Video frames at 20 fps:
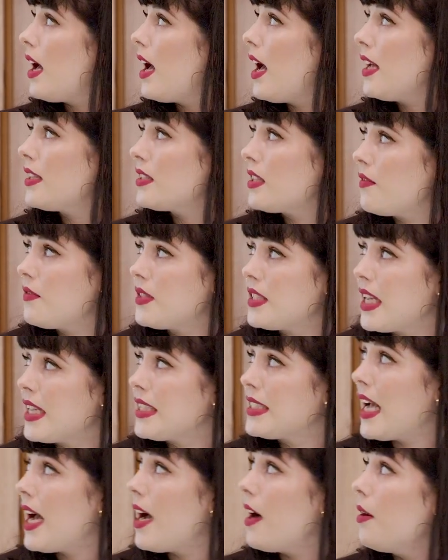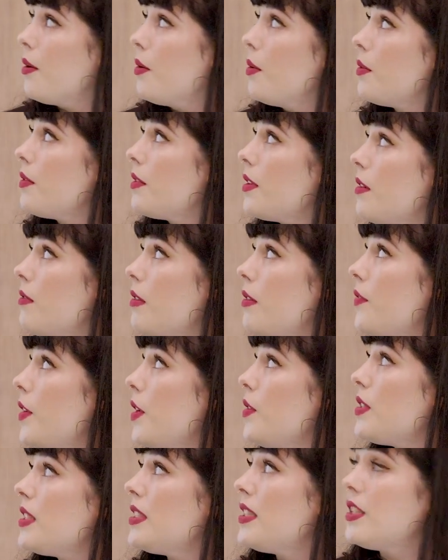as I've set out, the
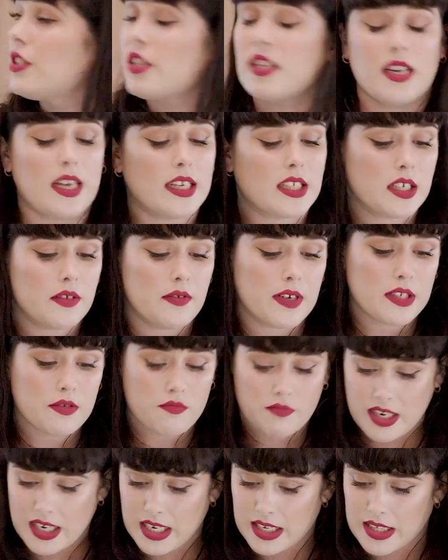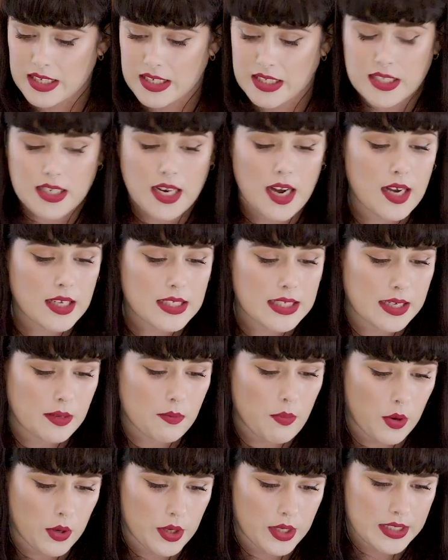review decision letter is really the starting
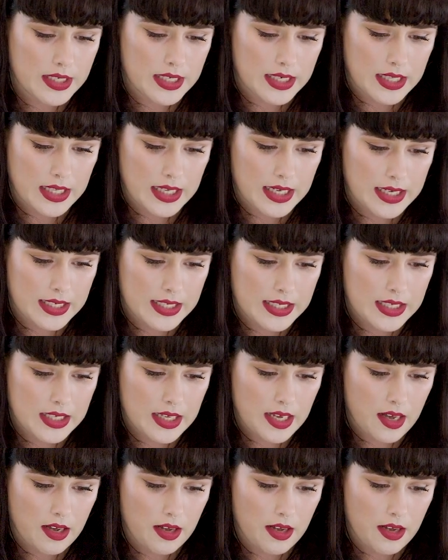point in these